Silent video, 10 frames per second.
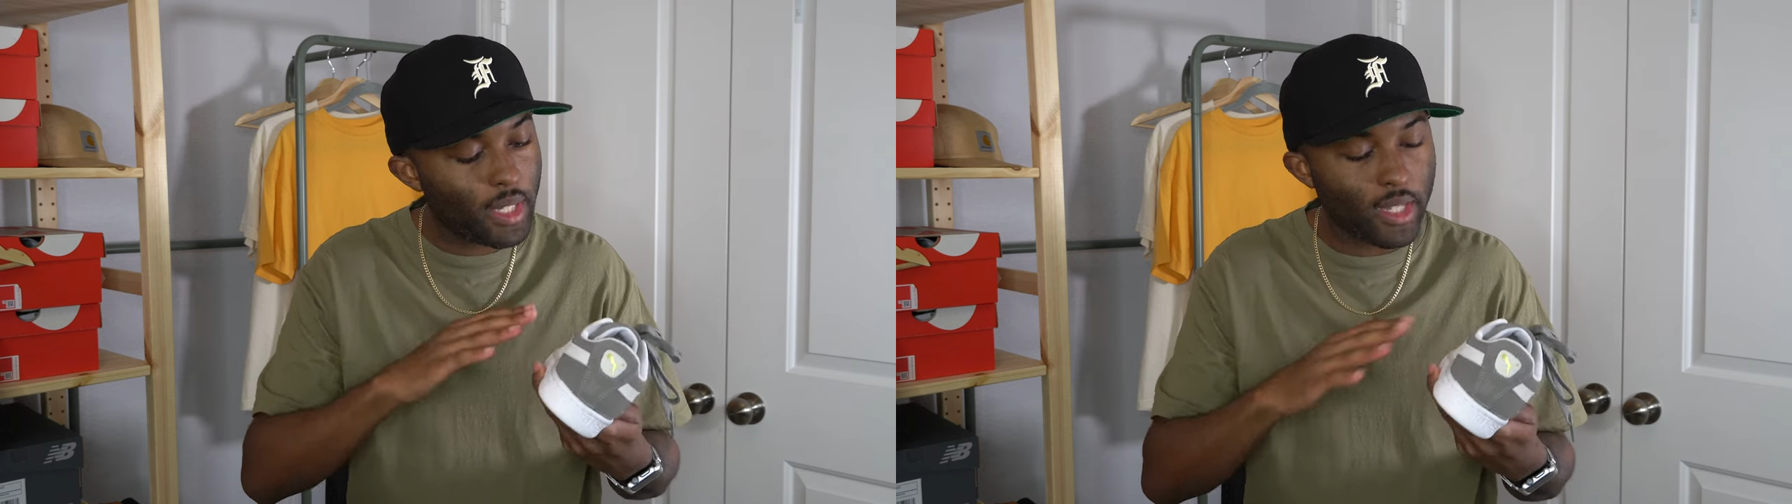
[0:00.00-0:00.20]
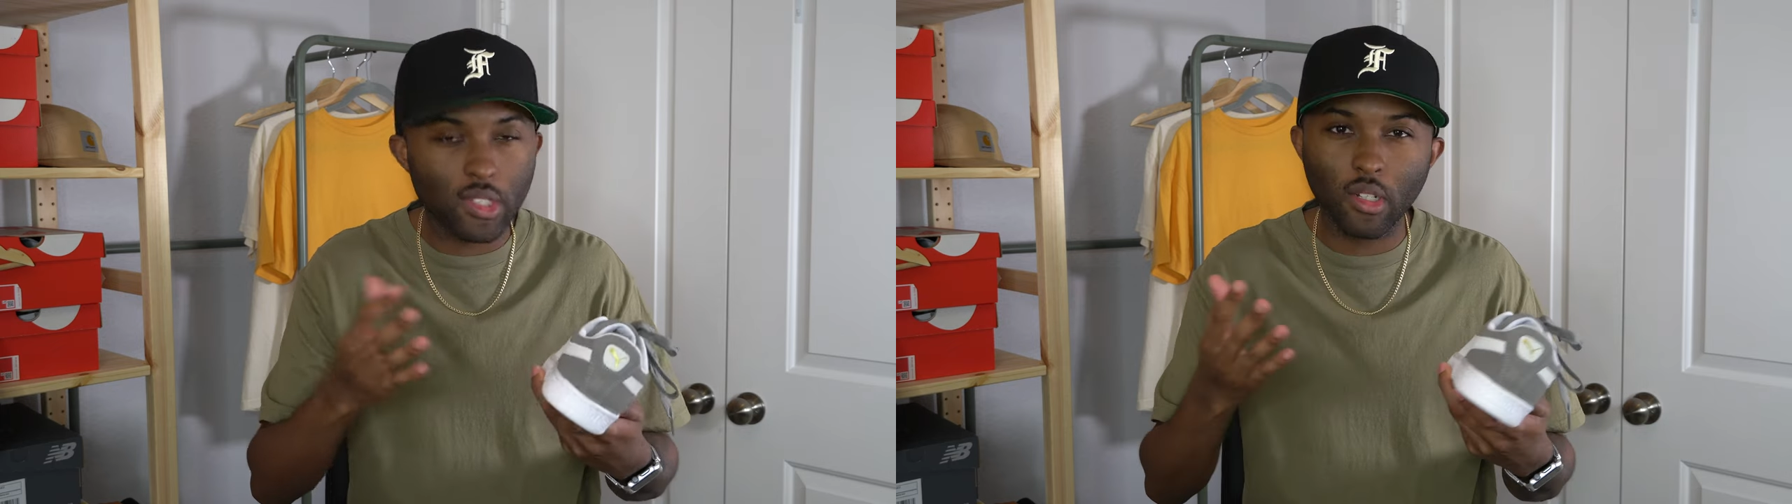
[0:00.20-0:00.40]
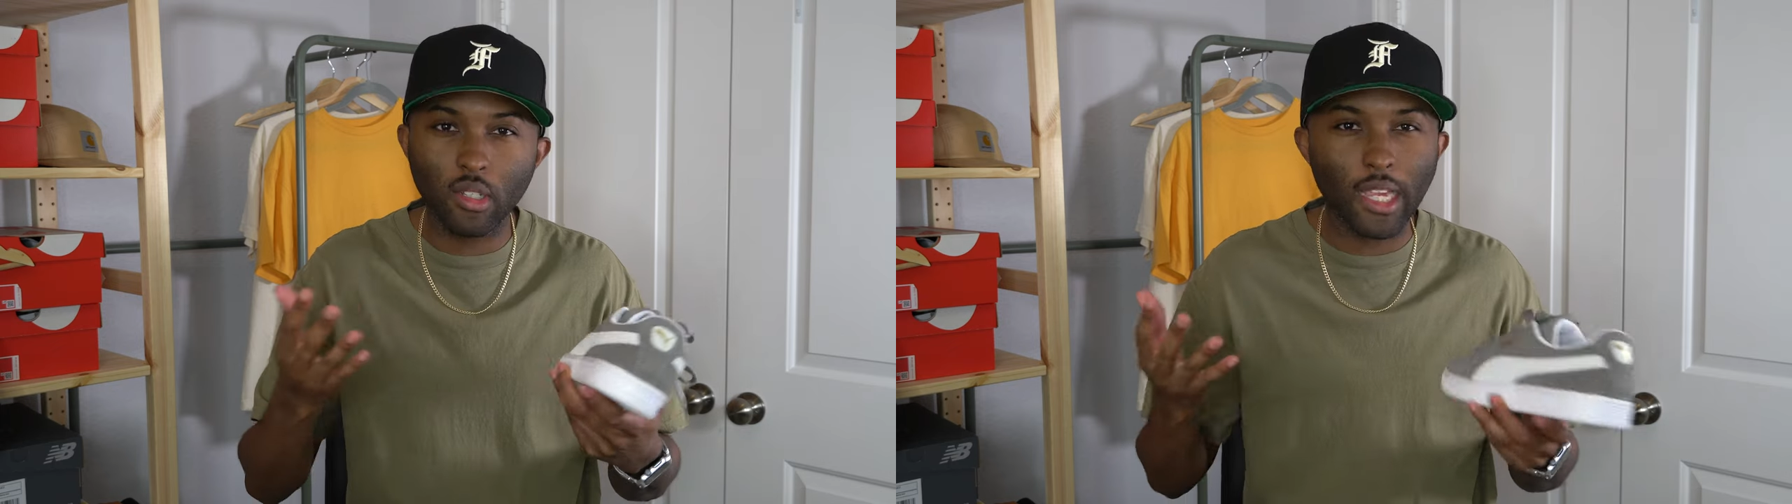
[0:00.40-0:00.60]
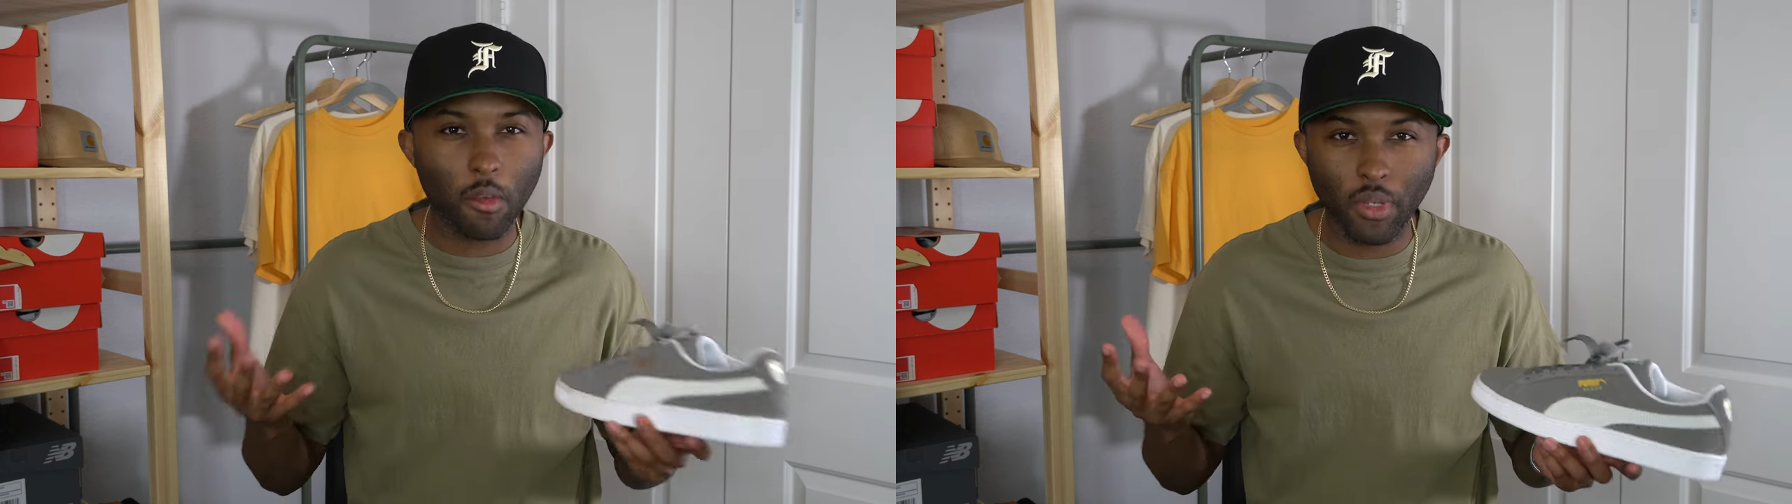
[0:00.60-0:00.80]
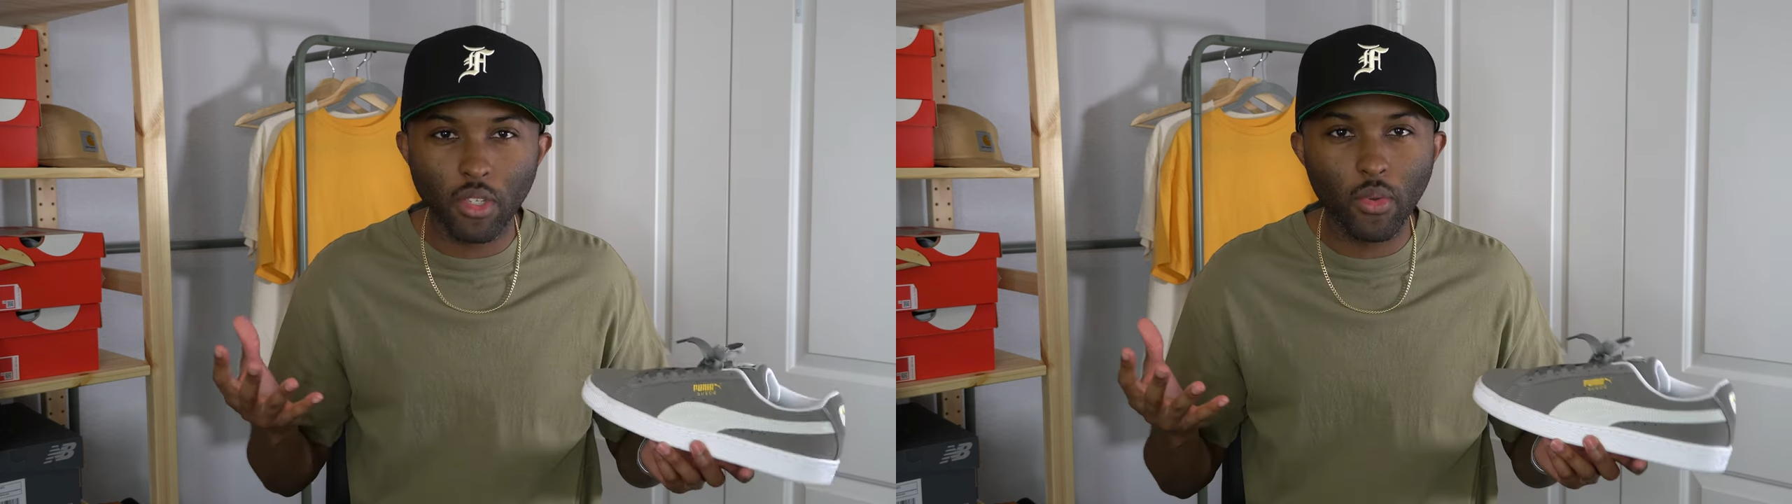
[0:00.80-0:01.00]
considered like a
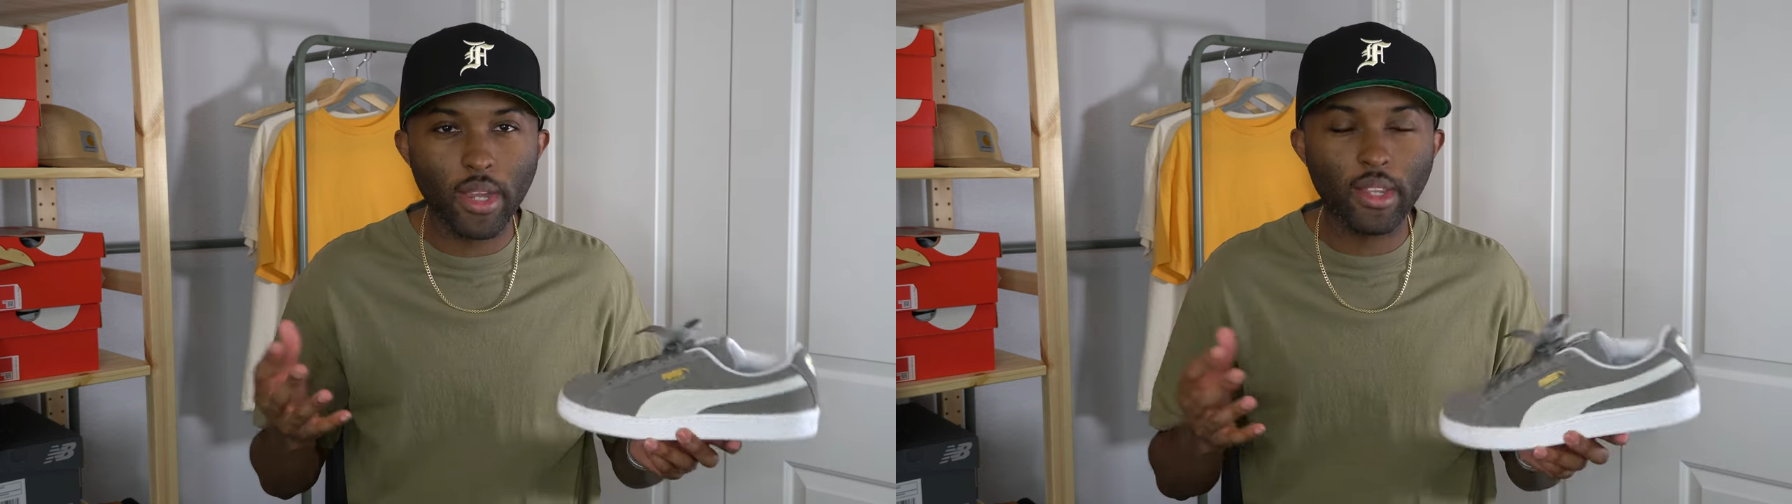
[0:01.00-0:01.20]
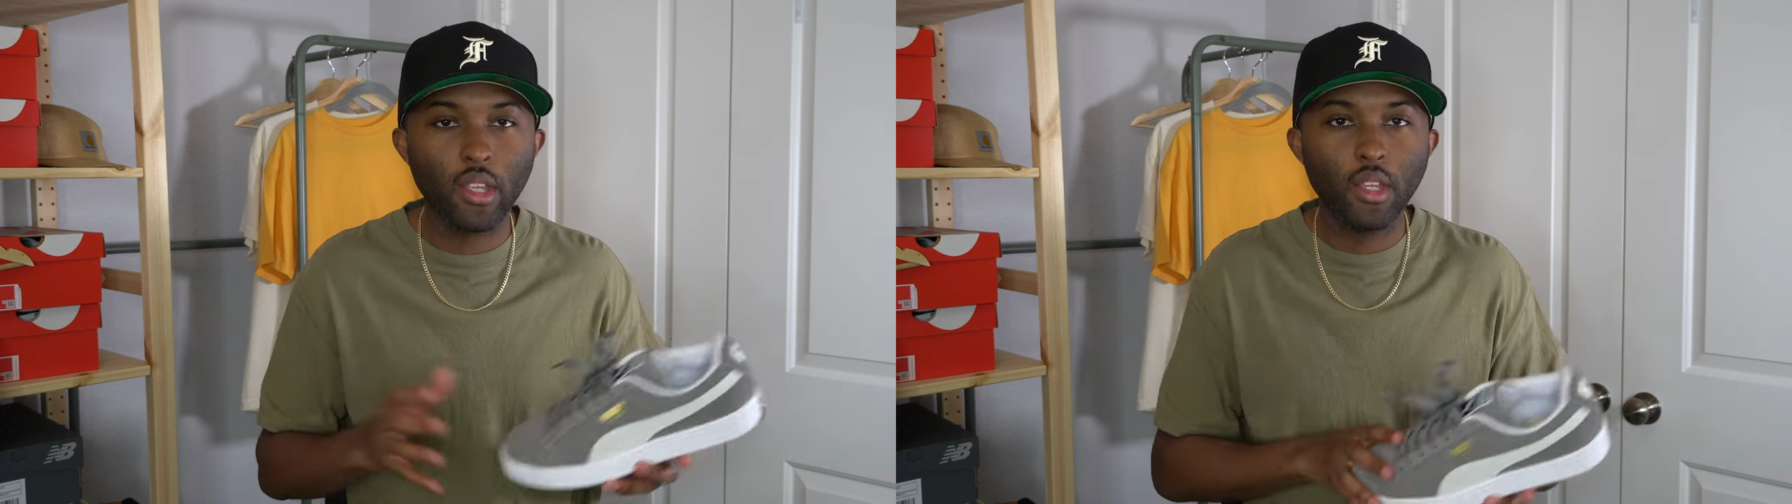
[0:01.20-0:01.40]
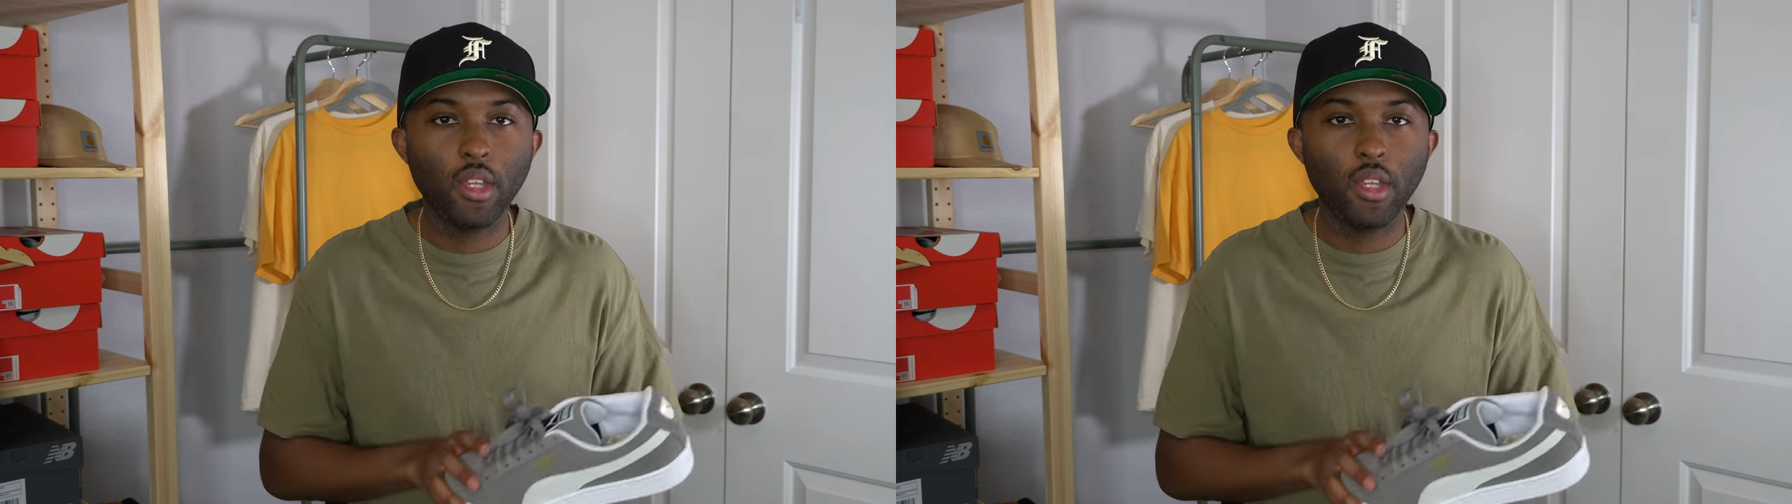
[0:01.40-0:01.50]
B grade